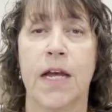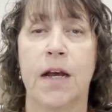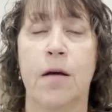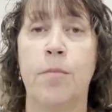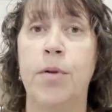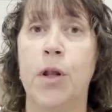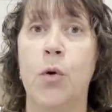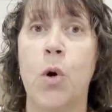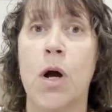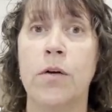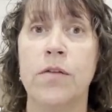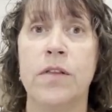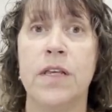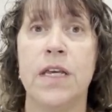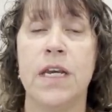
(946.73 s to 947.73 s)
Blow
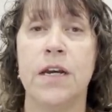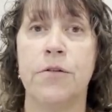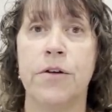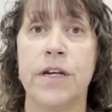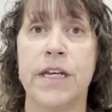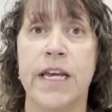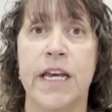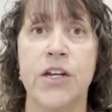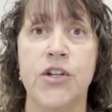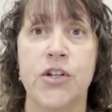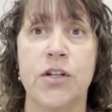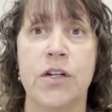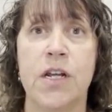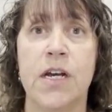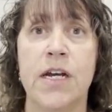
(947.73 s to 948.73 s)
out the
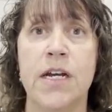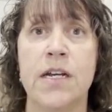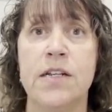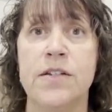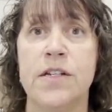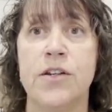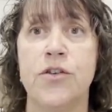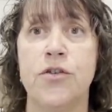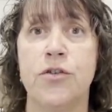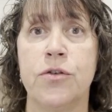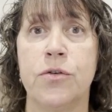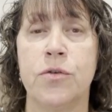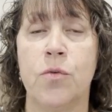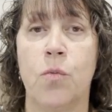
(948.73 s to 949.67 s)
irrigation lines in your